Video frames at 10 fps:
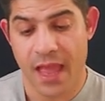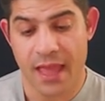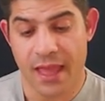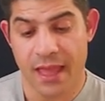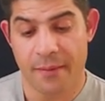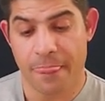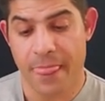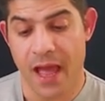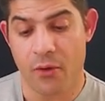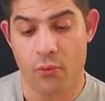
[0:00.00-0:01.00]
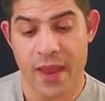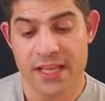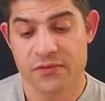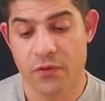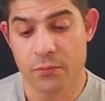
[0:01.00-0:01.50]
a
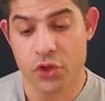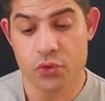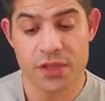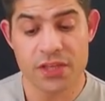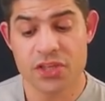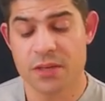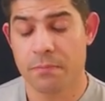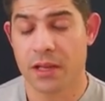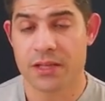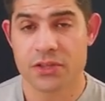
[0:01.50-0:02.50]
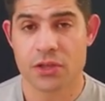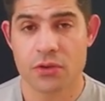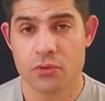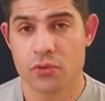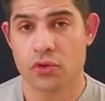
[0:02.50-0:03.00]
raise from UTG plus
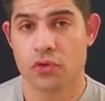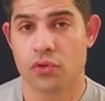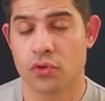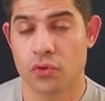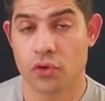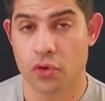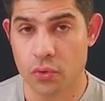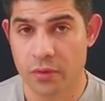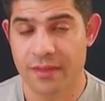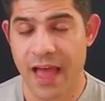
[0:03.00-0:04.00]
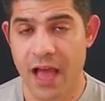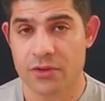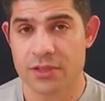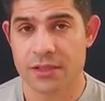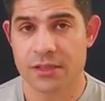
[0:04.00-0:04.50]
2 to
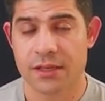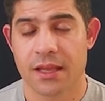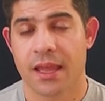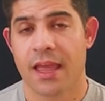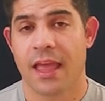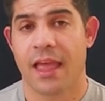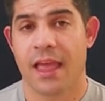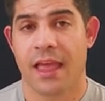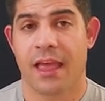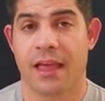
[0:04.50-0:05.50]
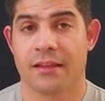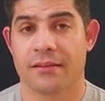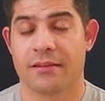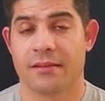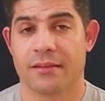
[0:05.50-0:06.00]
2,000. And